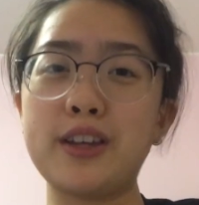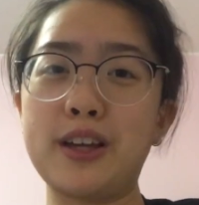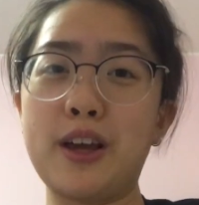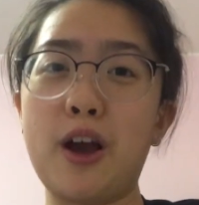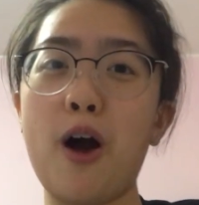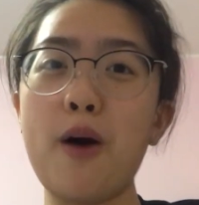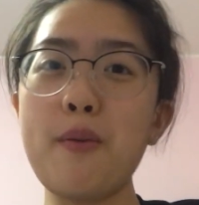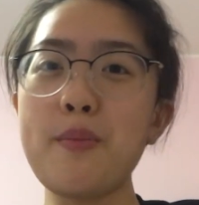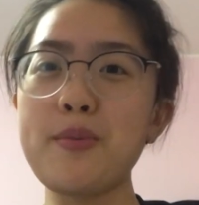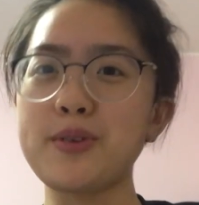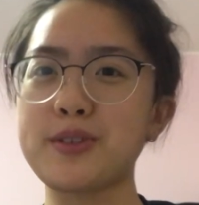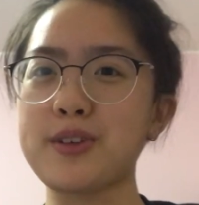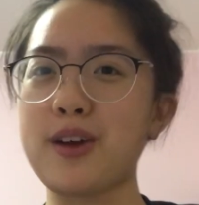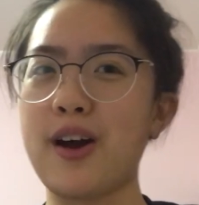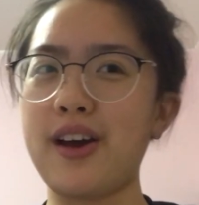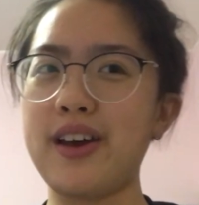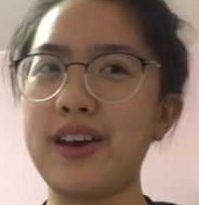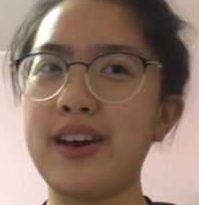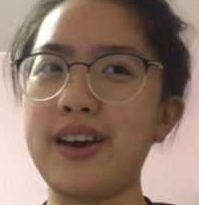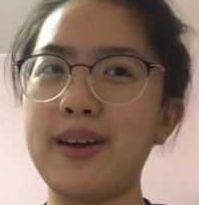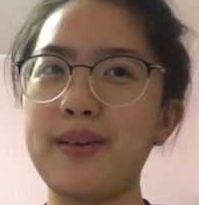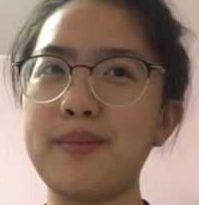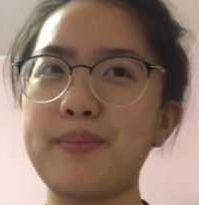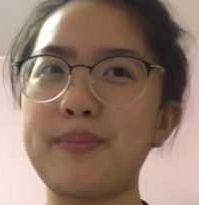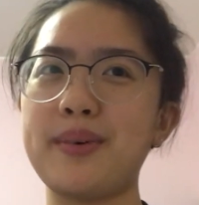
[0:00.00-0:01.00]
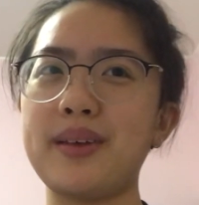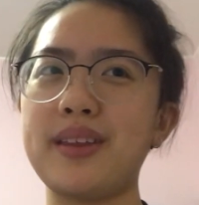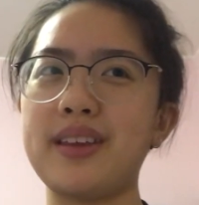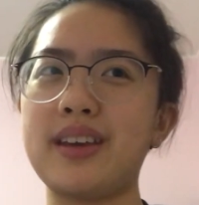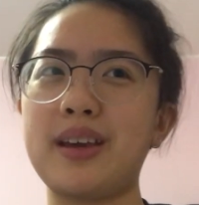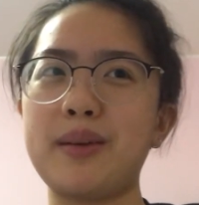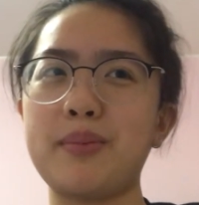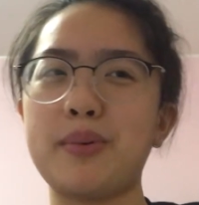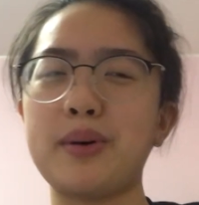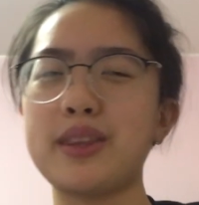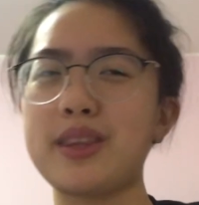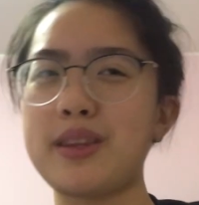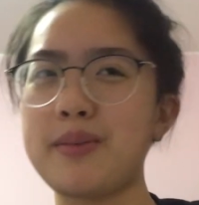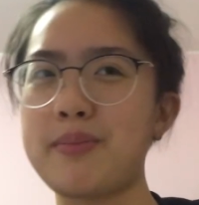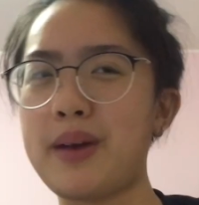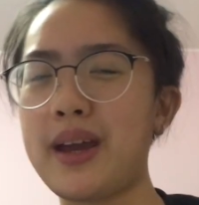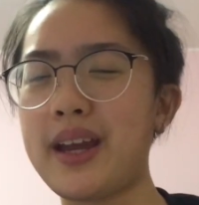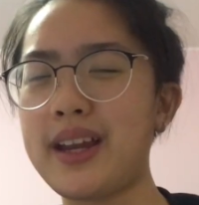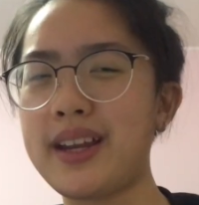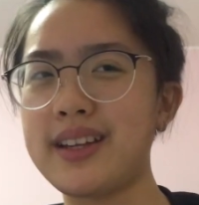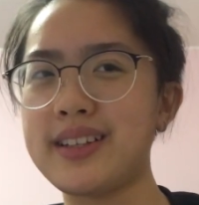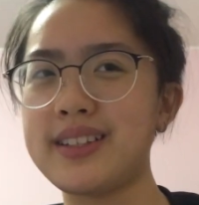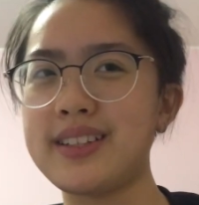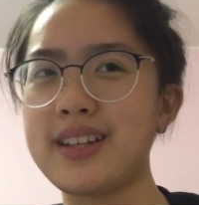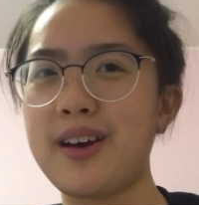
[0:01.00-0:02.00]
almost got hit, but he put the
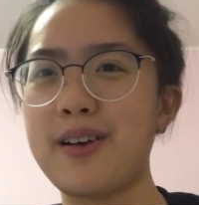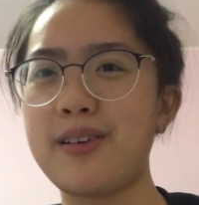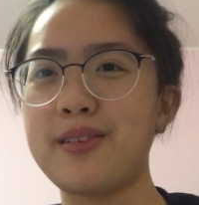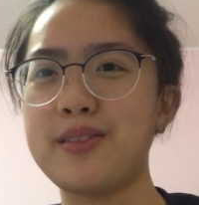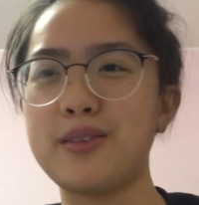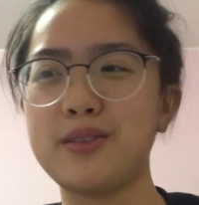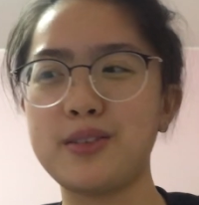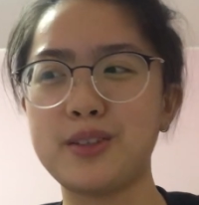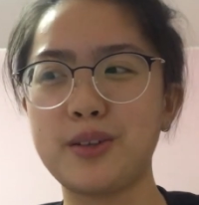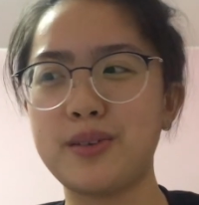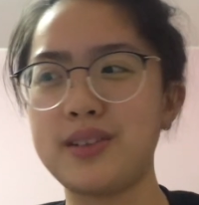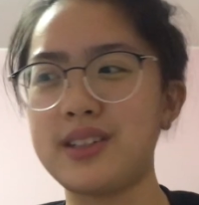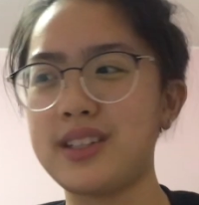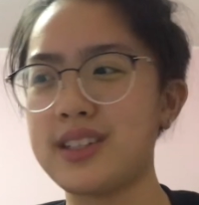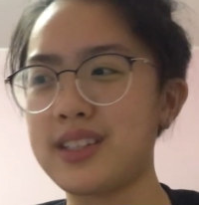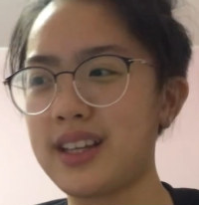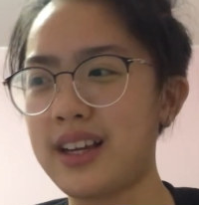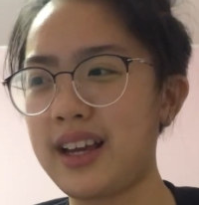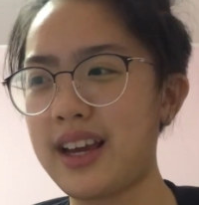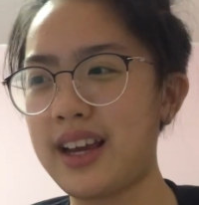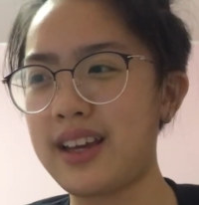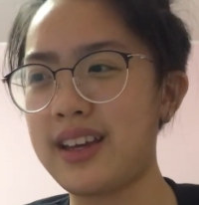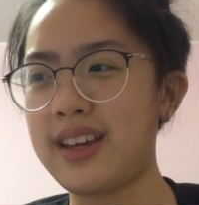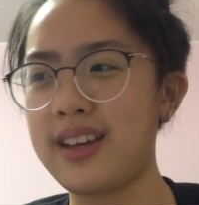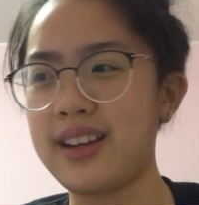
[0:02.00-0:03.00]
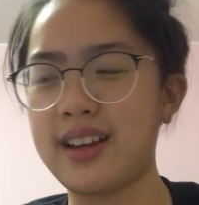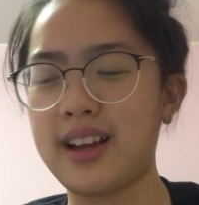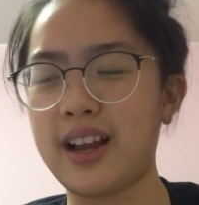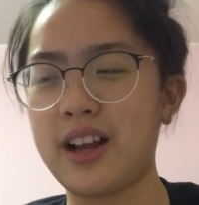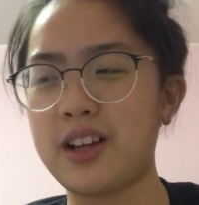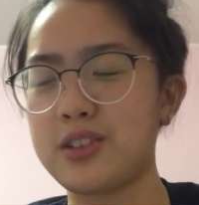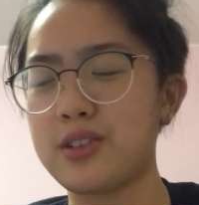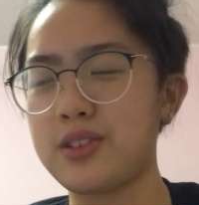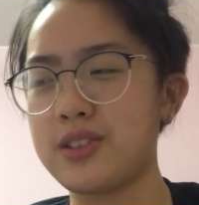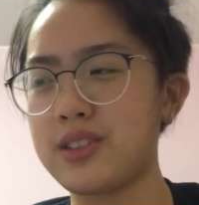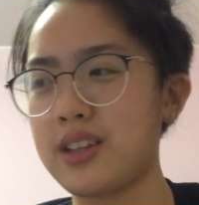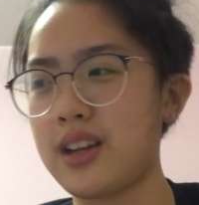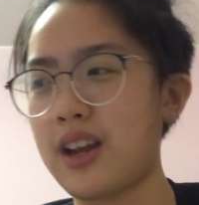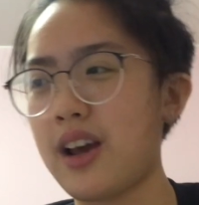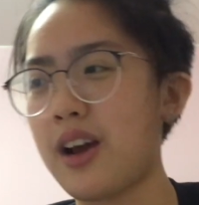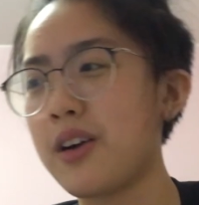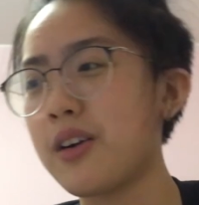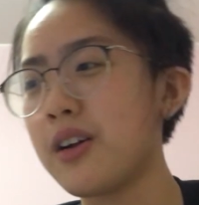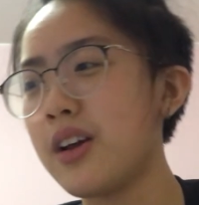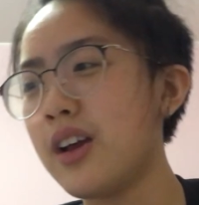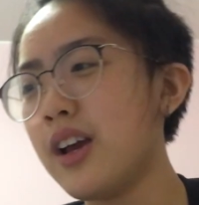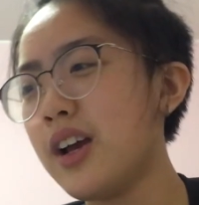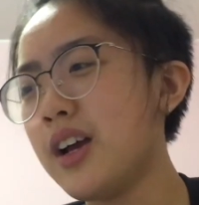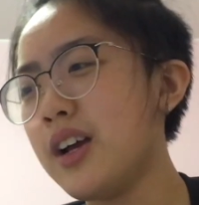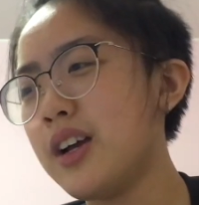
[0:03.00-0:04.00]
painting down so he doesn't get hit, cancels it out.
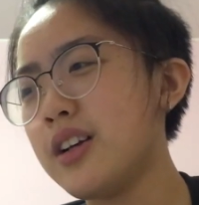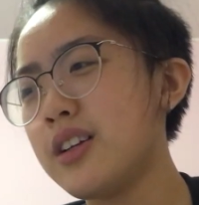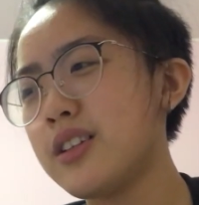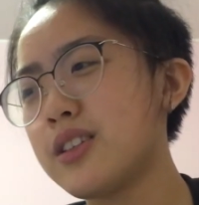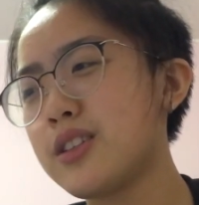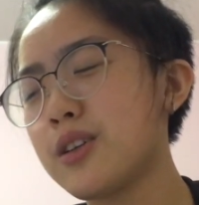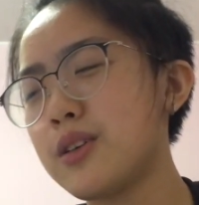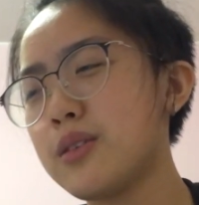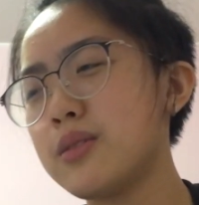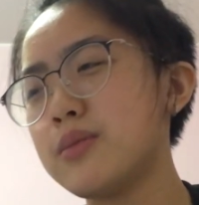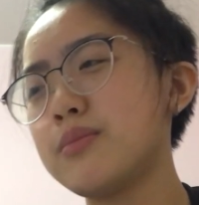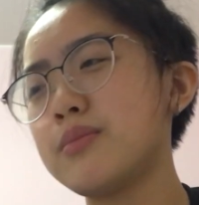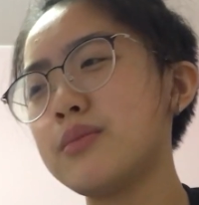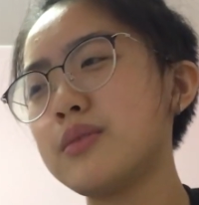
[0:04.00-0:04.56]
So